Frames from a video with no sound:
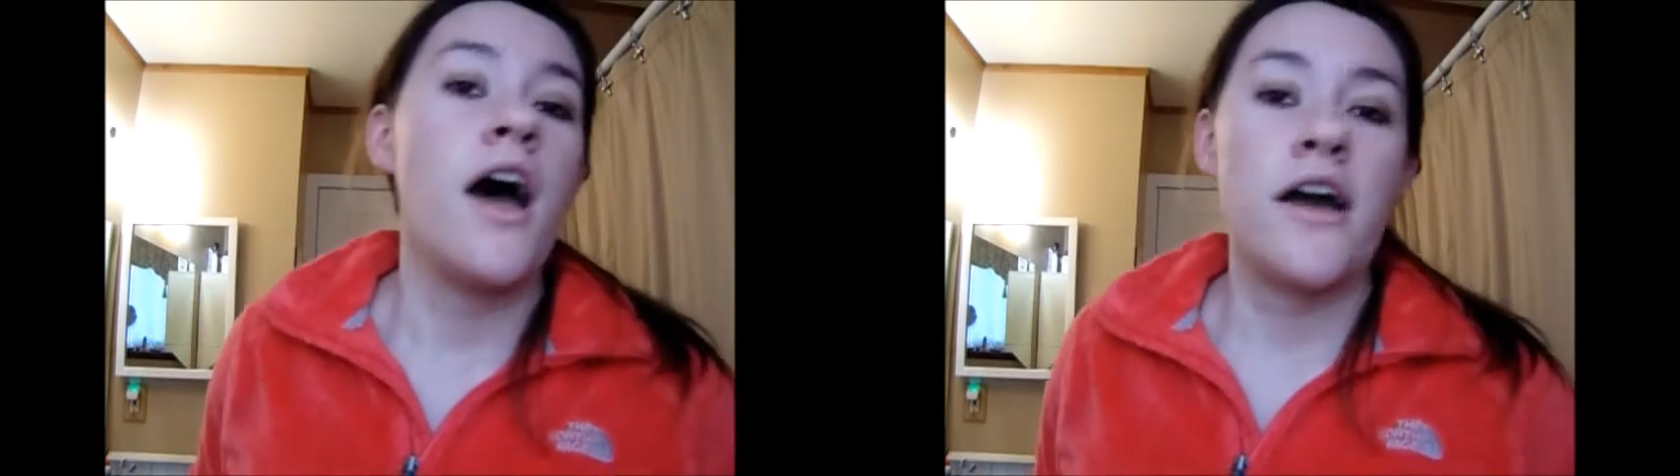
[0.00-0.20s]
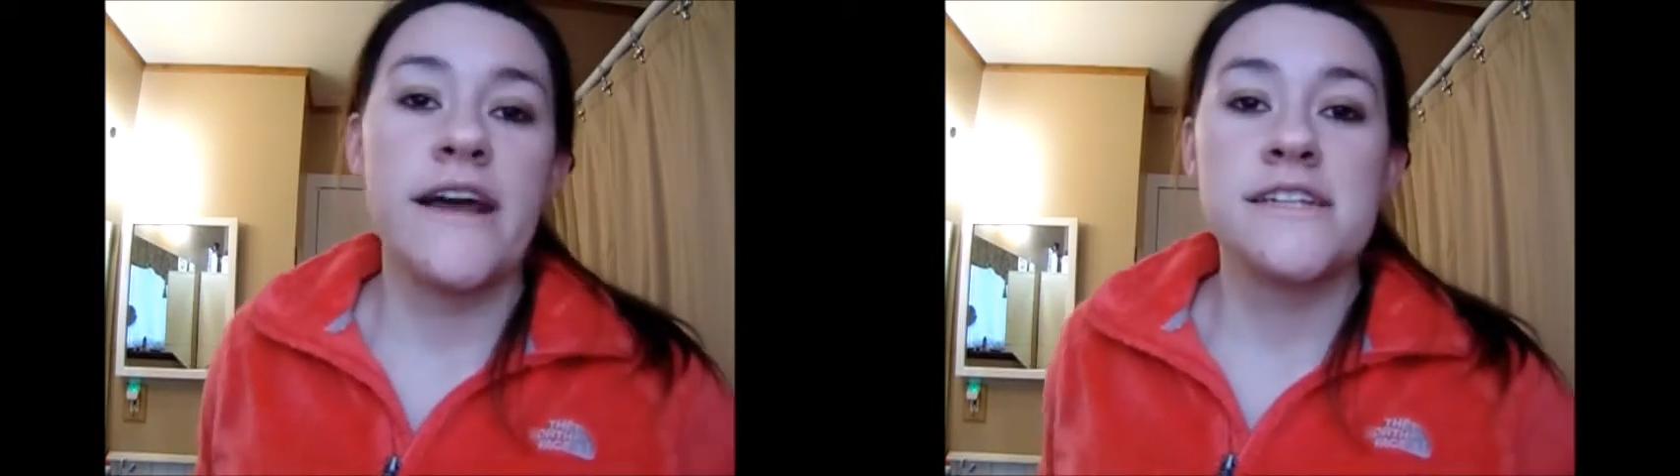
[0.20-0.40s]

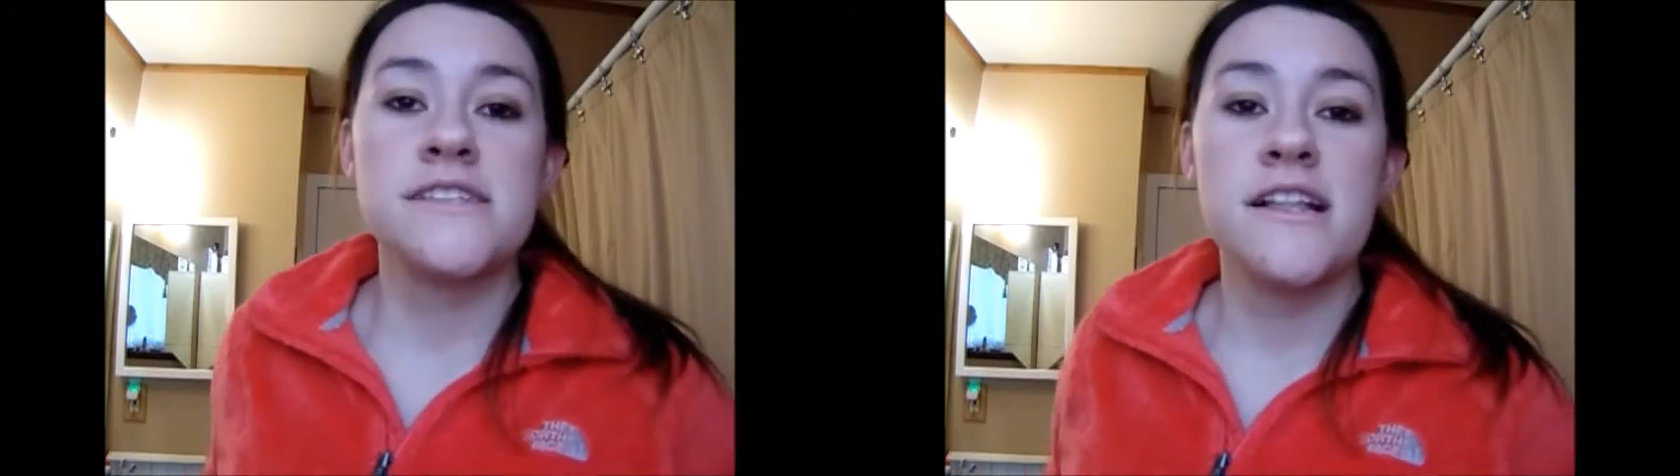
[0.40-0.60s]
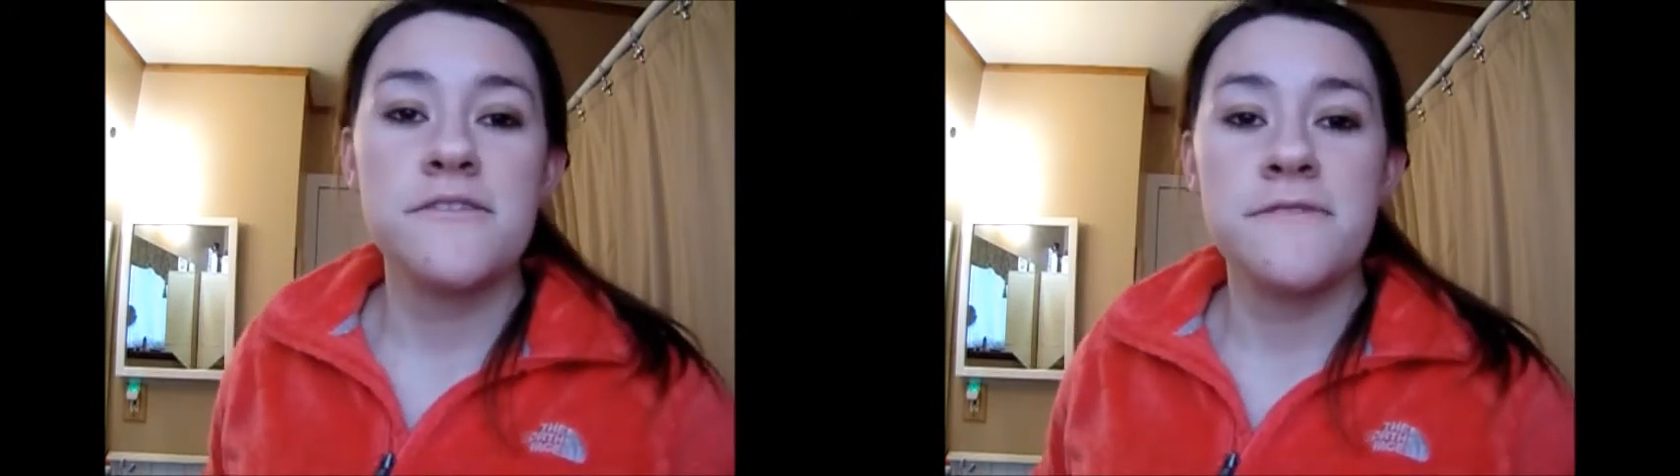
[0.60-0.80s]
Our
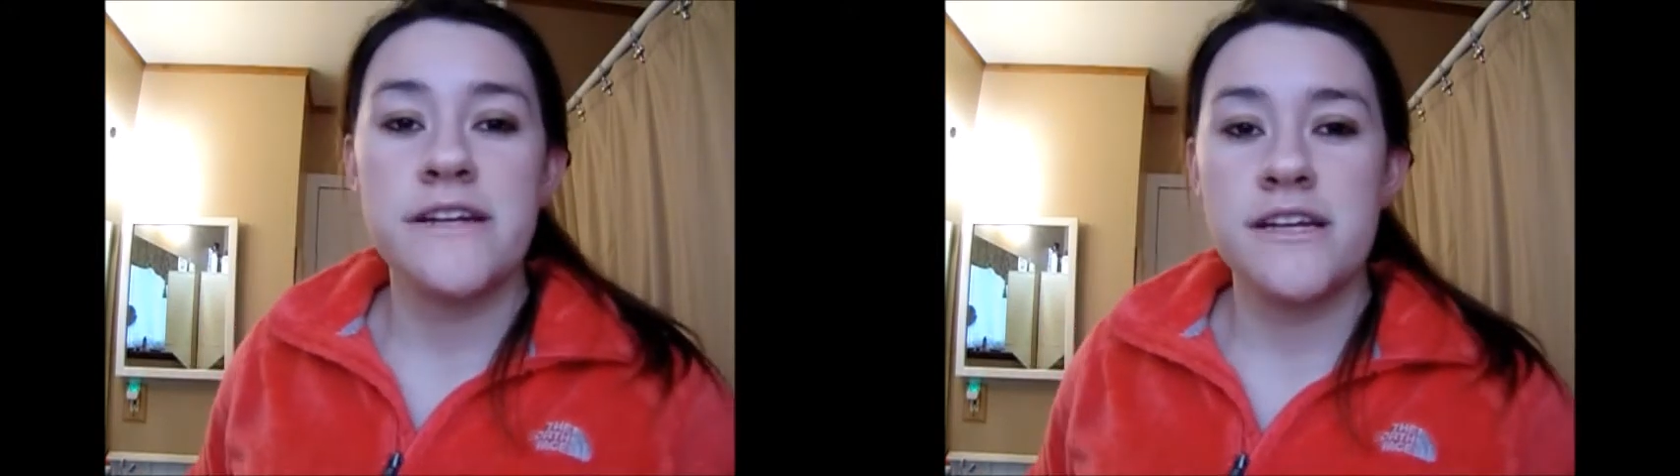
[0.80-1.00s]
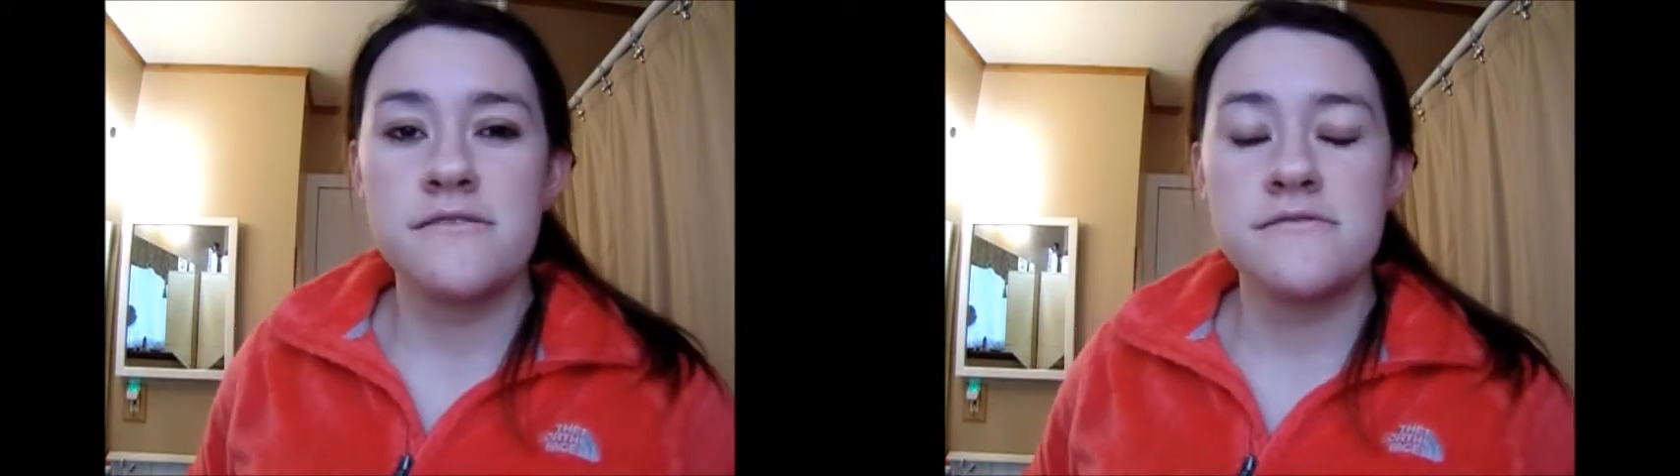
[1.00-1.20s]
next color we're
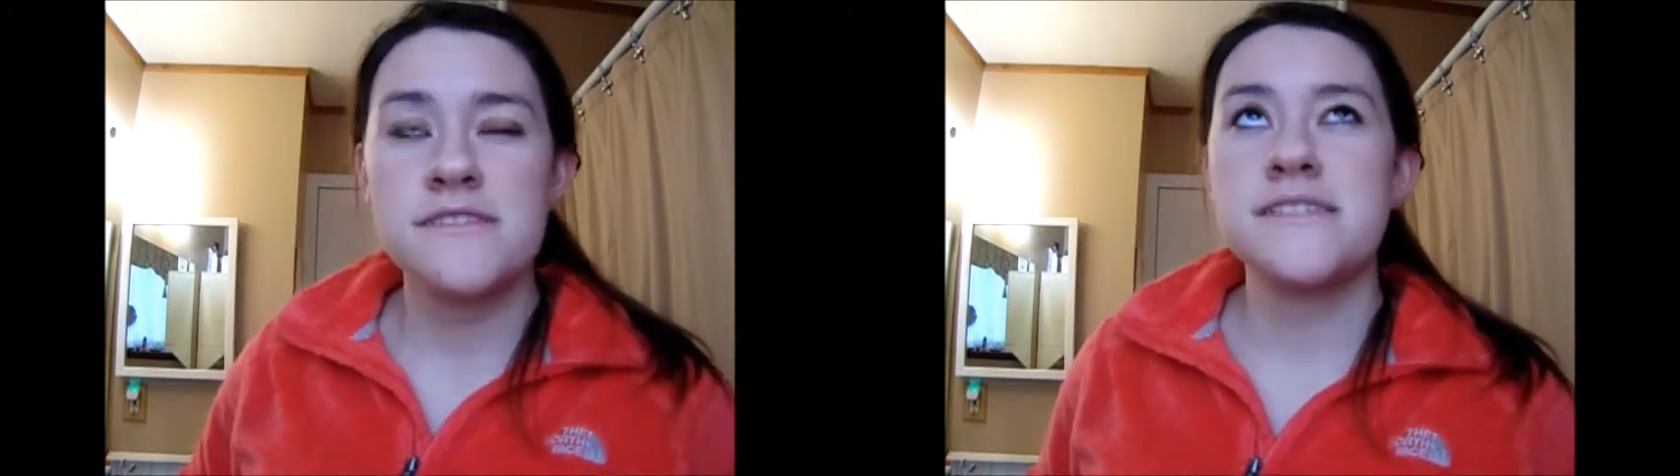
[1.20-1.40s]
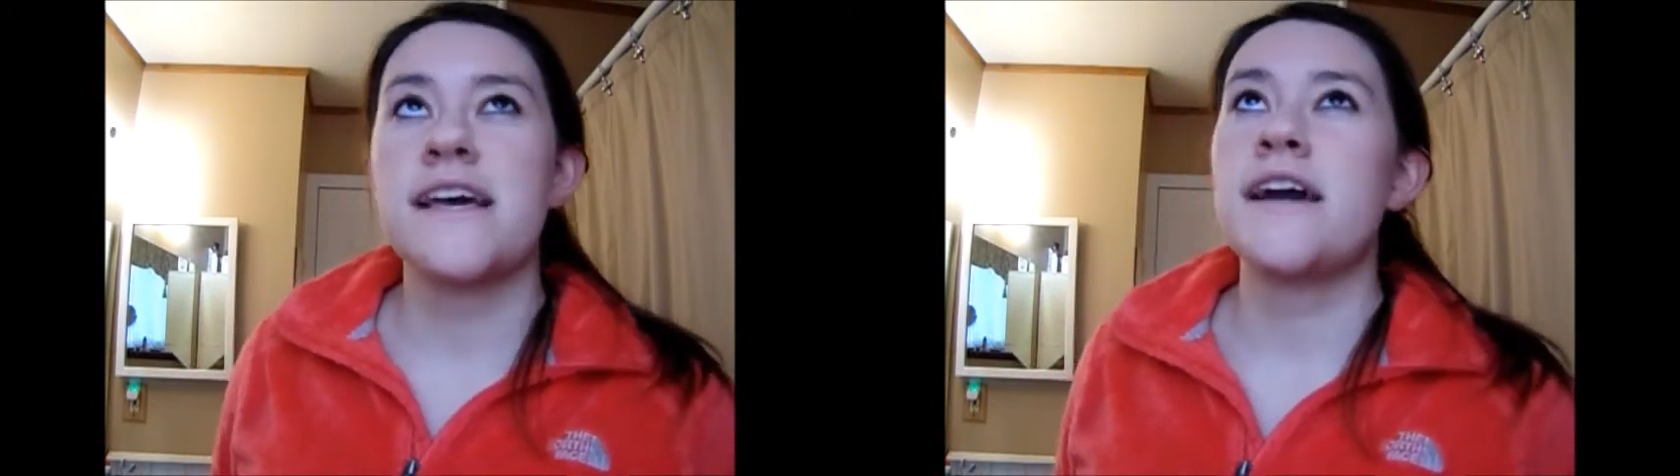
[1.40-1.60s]
going to
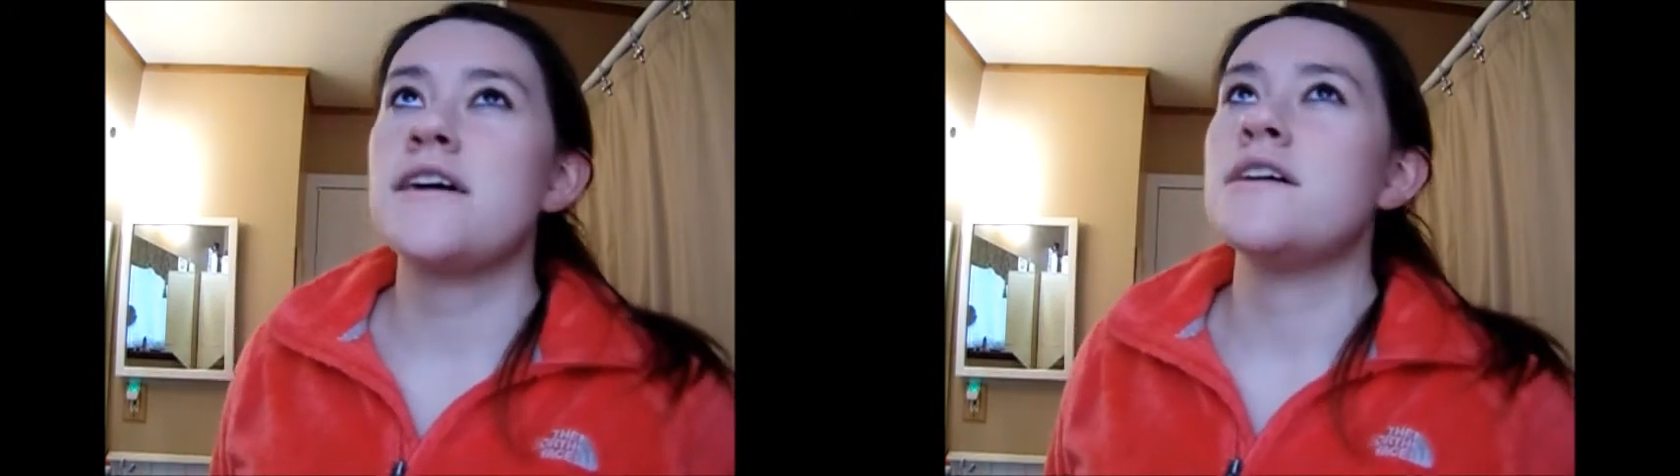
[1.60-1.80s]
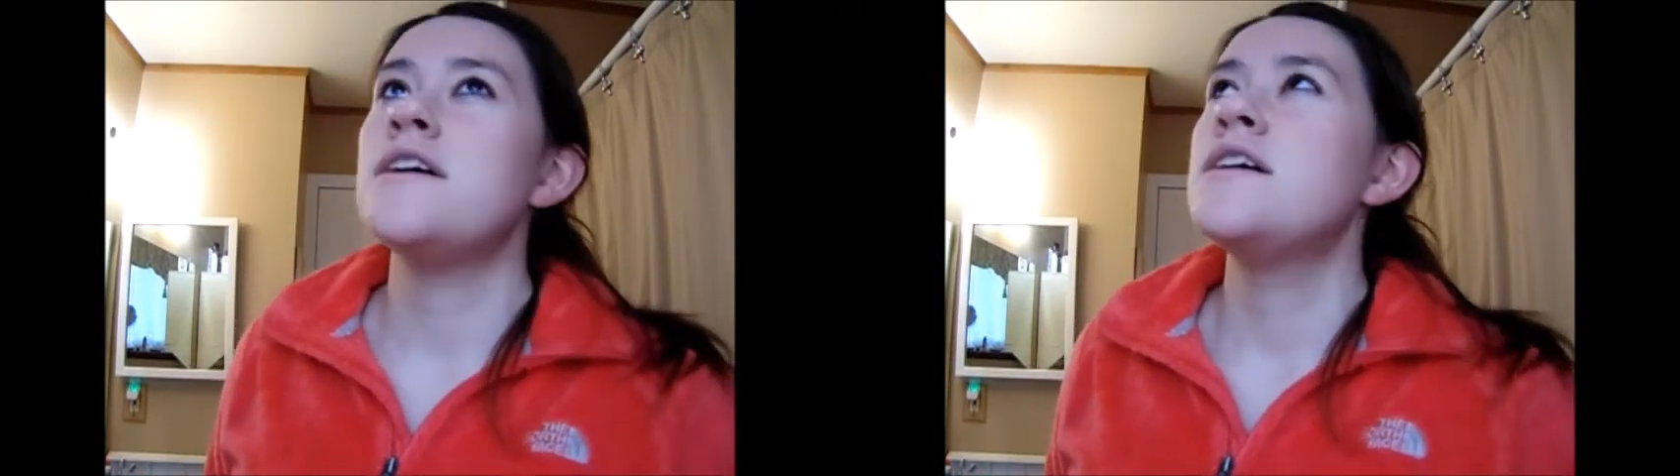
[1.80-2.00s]
use is like a